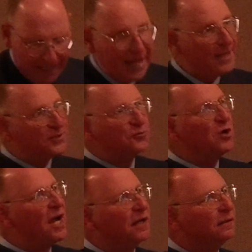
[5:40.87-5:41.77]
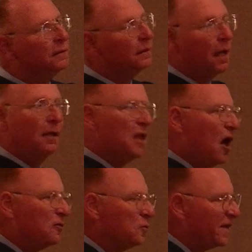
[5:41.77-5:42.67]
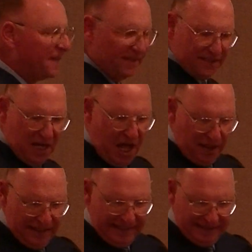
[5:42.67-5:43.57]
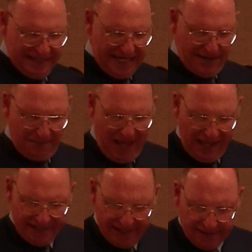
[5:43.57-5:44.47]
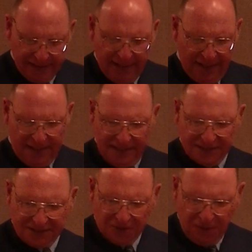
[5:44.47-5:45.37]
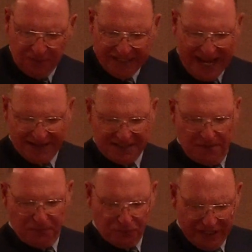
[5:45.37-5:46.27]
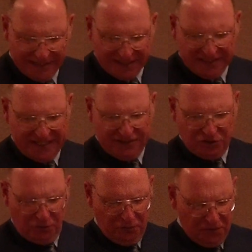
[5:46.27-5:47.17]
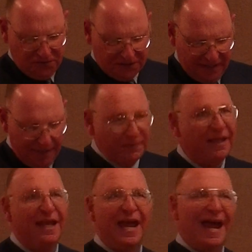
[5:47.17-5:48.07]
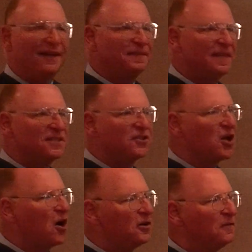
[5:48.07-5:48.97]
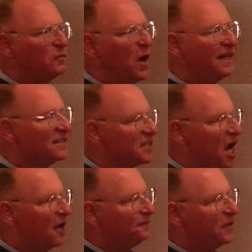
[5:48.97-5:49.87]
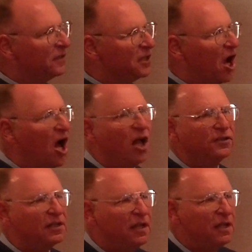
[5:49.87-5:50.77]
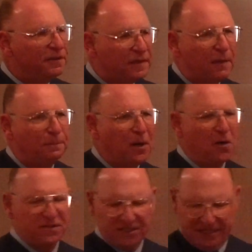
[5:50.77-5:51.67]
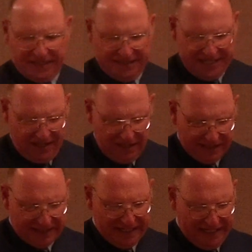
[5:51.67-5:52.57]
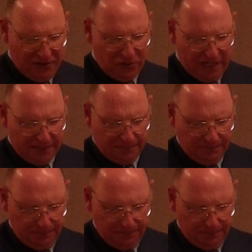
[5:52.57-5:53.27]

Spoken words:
Ezra, along with his colleague Nehemiah, is serving as a priest in Jerusalem at the start of what is often called the post-exilic era.